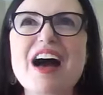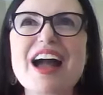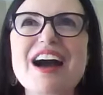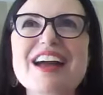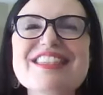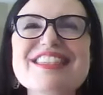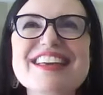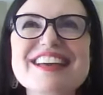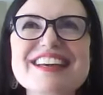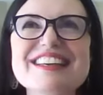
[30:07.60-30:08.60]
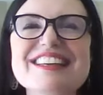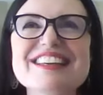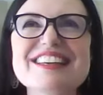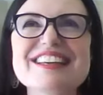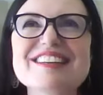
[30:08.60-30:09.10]
I think,
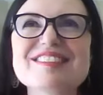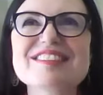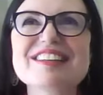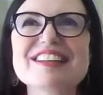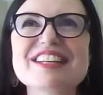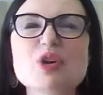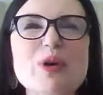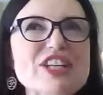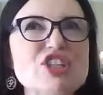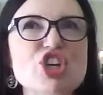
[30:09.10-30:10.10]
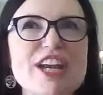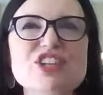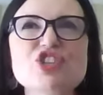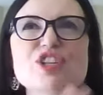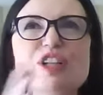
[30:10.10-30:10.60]
it
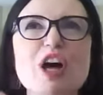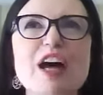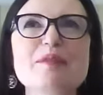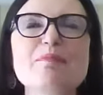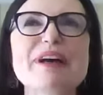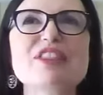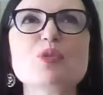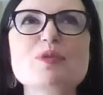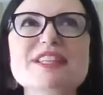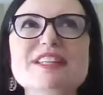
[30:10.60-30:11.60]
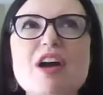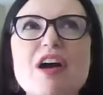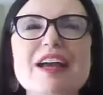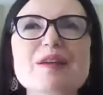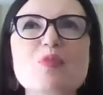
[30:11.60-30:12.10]
changed a lot, but there was a
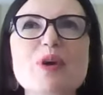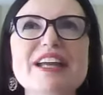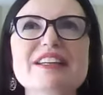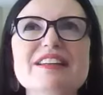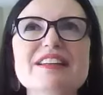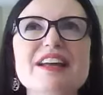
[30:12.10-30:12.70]
time when